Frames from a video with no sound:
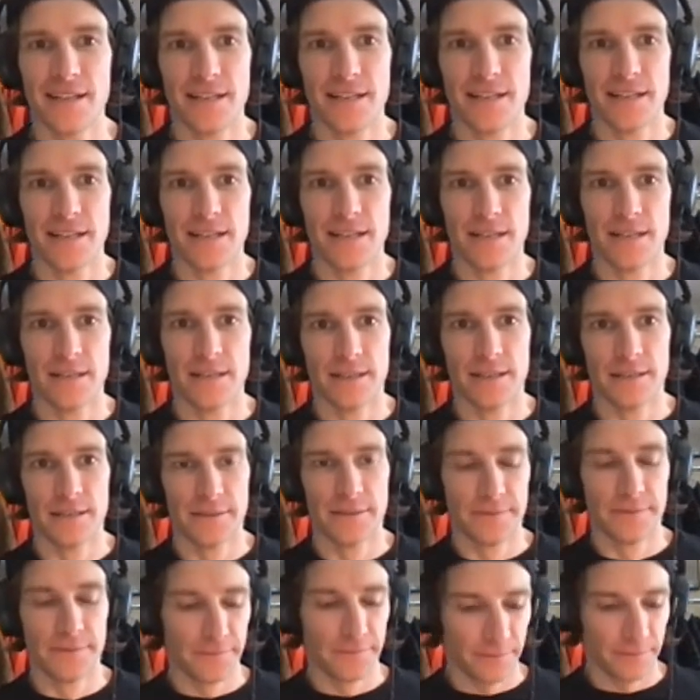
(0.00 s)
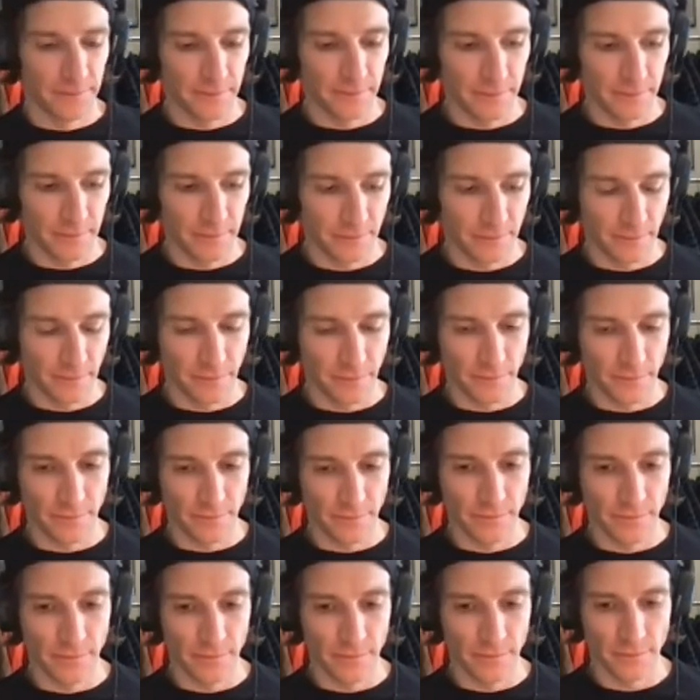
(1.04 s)

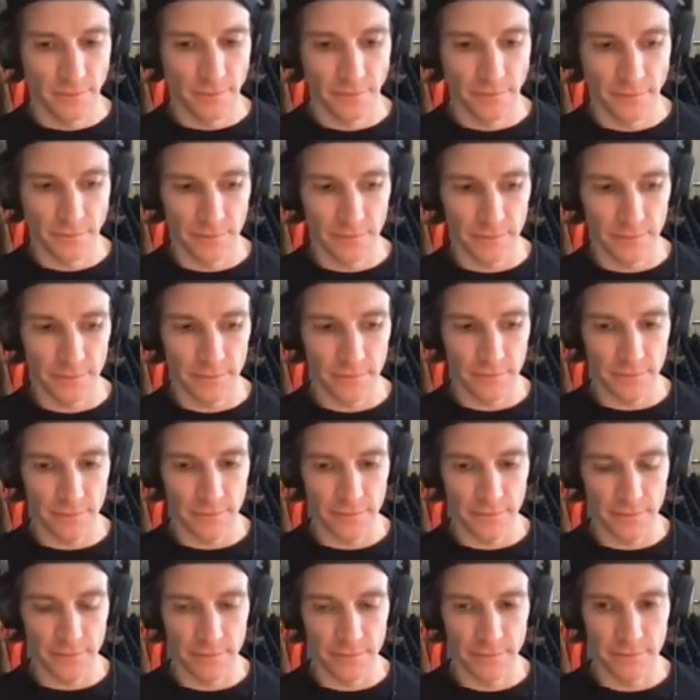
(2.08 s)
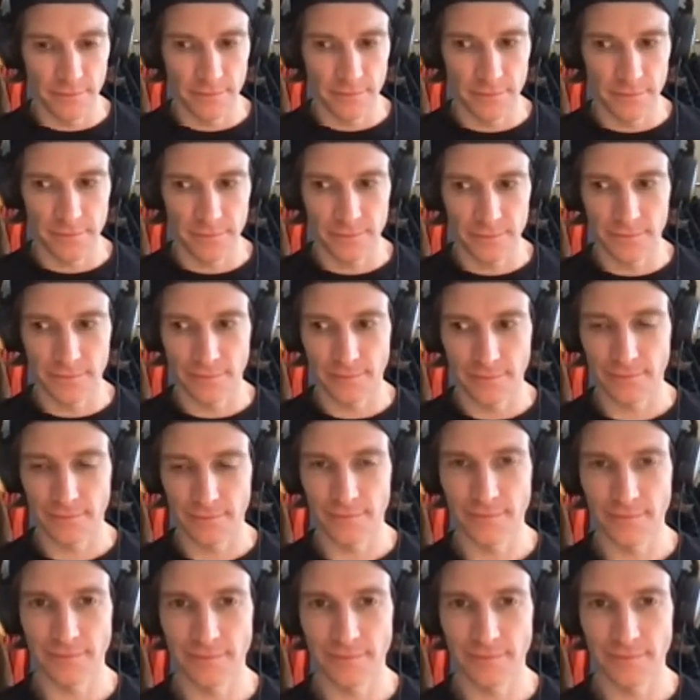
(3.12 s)
This person isn't speaking.